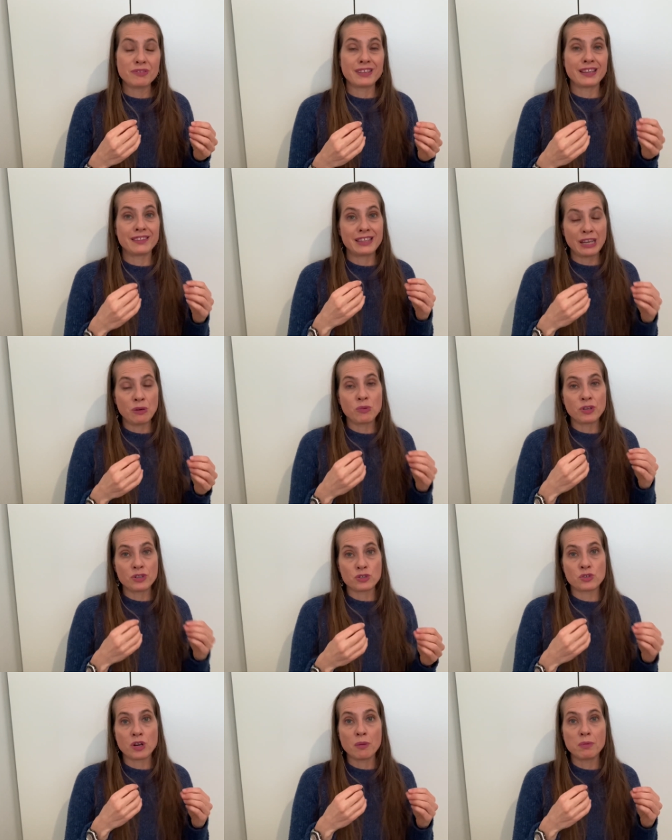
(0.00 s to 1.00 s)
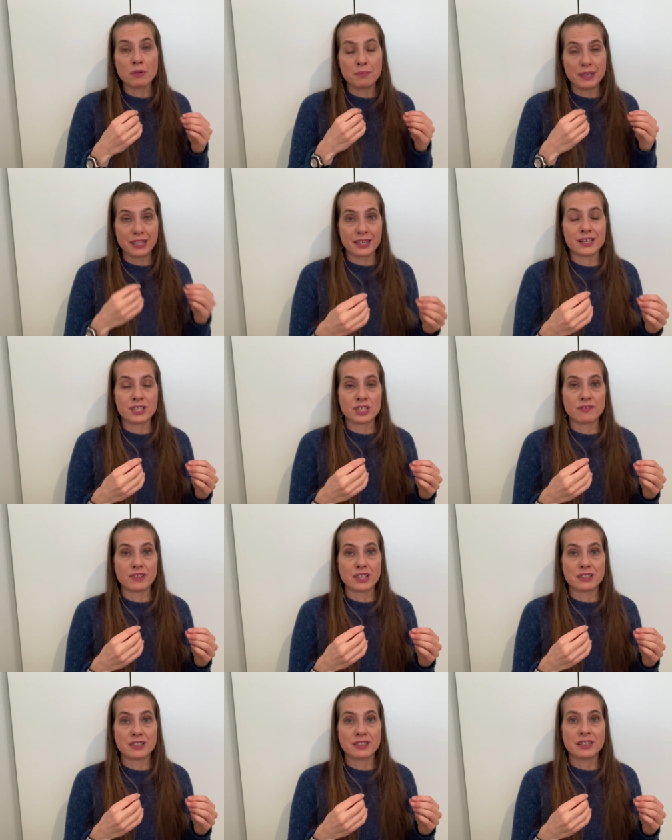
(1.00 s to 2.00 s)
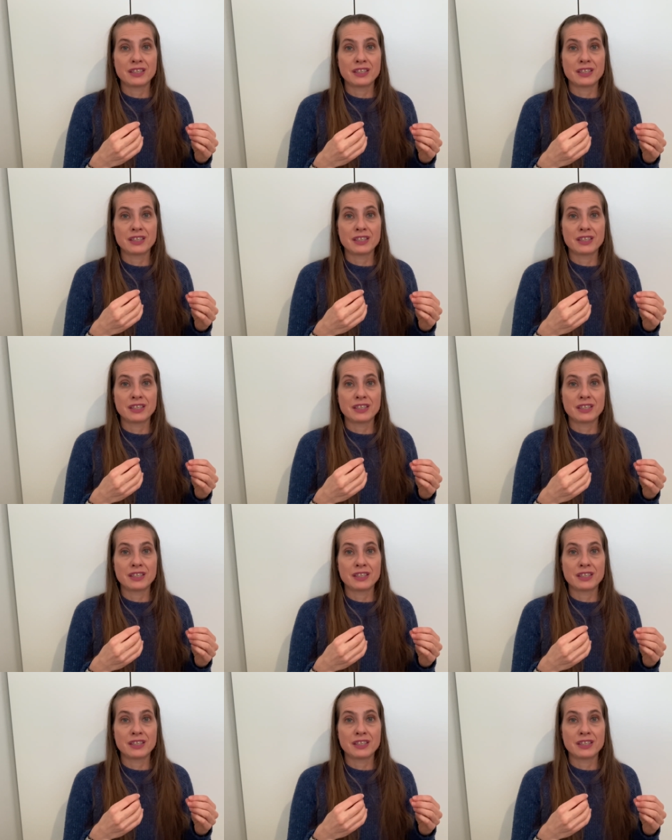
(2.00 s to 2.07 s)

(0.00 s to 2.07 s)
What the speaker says: that they were in trouble because of it.